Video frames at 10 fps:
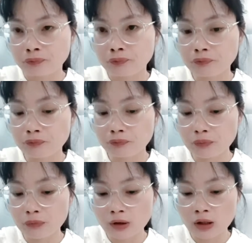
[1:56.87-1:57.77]
commercial
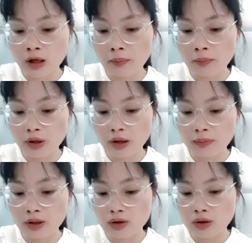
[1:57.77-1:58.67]
lighting, like
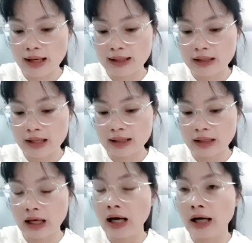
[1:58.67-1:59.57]

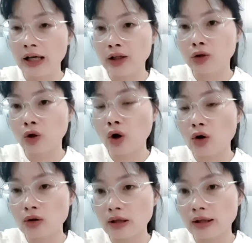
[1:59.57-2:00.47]
indoors
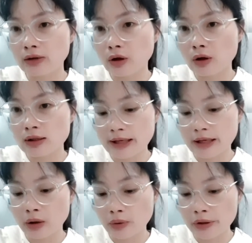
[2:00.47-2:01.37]
decoration. Also,
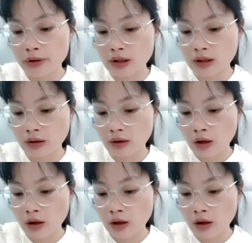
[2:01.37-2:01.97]
like the